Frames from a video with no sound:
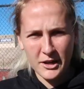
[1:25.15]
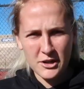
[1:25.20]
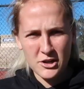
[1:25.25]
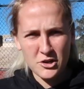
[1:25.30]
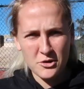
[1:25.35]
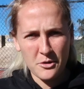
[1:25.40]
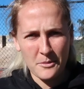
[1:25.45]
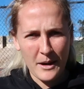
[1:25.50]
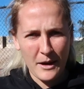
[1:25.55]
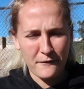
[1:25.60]
we're gonna
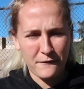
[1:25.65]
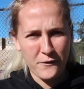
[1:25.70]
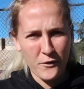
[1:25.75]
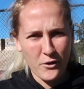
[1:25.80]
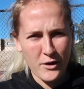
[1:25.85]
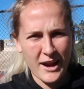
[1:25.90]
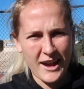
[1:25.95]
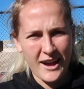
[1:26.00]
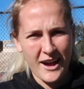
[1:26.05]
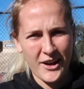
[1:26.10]
do about
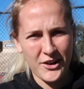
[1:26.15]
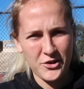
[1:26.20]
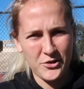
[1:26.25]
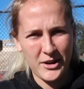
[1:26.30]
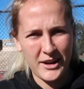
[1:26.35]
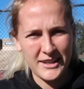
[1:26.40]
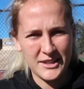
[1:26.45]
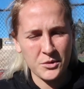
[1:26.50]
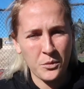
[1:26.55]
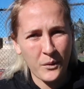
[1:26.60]

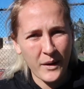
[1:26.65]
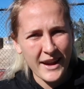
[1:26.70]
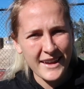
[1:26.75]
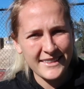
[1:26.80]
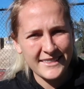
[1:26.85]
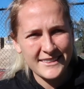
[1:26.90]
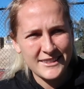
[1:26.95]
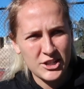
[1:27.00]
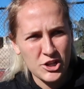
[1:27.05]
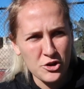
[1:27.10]
4x800s
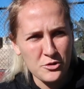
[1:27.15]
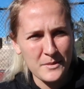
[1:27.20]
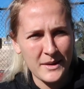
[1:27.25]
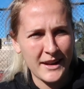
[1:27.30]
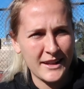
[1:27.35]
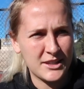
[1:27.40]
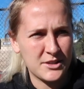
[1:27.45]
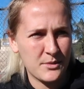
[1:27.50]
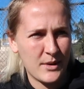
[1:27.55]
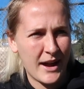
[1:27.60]
with 2
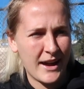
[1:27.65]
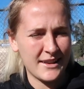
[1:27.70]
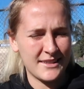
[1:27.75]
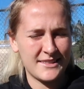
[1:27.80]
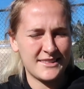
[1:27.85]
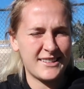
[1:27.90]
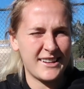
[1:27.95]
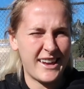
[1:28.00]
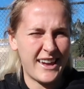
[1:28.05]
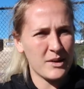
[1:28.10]
minutes
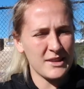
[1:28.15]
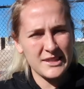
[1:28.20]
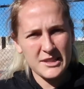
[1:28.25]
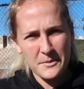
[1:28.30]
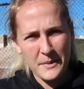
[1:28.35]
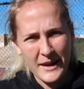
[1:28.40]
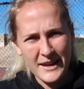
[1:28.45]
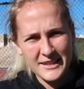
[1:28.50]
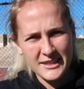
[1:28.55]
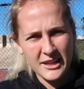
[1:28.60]
rest. What's
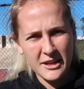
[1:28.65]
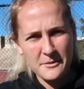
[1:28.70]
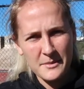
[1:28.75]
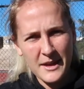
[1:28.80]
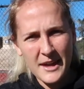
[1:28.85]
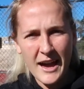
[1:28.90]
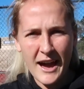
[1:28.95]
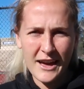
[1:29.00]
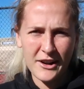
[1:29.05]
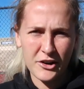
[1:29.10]
the pace gonna
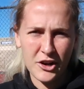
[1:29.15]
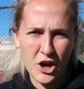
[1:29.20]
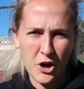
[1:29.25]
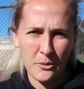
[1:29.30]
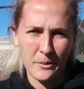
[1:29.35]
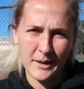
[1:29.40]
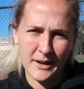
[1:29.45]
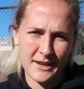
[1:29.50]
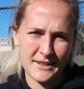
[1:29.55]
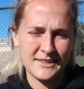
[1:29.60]
be? I don't
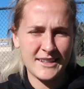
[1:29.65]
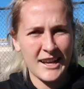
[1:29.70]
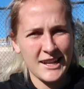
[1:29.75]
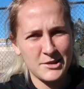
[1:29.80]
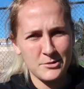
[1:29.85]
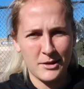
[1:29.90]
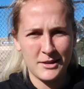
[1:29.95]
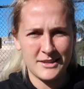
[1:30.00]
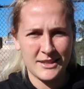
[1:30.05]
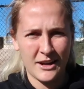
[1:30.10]
know, because
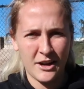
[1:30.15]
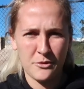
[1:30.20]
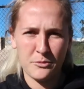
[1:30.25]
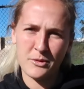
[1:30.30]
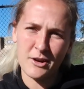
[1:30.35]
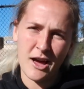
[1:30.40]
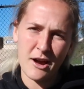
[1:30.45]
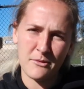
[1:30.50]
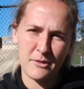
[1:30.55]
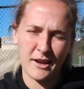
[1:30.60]
guess what, Sarah?
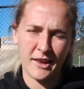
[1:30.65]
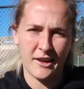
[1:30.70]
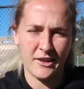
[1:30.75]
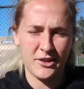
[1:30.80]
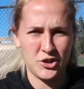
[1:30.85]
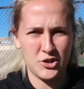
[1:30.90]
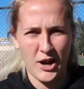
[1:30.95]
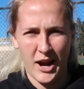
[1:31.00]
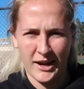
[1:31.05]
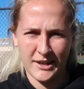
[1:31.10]
We're not running on
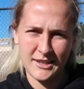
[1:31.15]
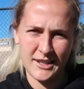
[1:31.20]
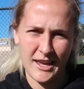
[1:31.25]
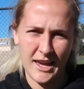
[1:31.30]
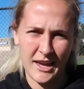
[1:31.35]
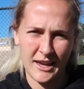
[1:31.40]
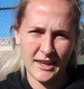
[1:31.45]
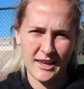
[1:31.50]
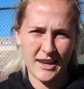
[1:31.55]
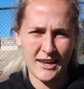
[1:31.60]
the track
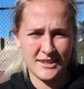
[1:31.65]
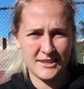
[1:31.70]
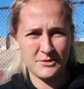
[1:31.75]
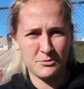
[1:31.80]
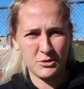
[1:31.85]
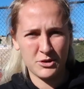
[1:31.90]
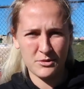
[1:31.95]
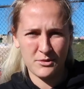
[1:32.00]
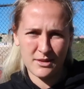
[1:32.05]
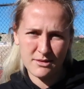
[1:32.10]
today because
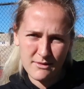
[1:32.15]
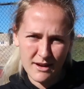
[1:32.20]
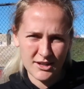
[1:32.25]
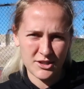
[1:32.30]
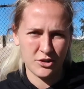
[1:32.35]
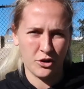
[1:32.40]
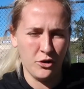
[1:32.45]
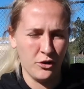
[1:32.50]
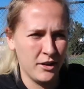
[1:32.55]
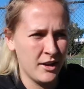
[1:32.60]
we're doing
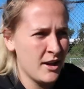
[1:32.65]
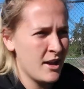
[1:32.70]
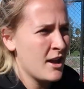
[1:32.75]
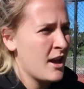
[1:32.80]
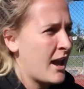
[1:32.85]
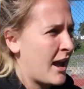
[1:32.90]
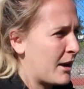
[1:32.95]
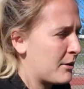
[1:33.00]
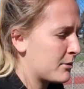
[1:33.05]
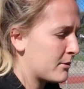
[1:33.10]
threshold
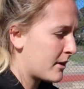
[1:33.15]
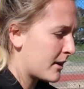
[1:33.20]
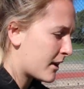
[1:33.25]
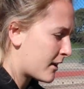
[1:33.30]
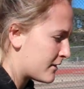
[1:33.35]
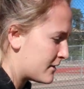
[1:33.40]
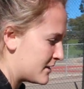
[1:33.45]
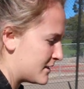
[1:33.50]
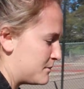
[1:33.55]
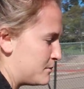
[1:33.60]
and we're running
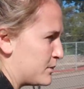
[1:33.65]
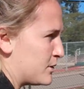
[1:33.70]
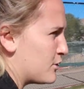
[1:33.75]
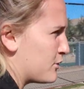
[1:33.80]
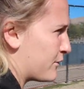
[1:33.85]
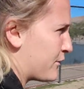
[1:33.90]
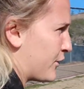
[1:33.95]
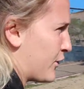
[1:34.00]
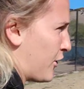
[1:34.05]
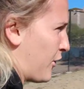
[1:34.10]
on this
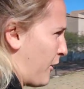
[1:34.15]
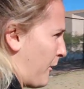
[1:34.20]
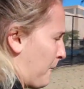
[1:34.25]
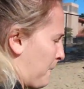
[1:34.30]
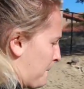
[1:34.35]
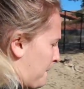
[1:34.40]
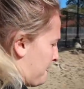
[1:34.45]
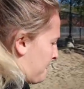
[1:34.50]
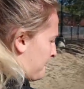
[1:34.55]
beautiful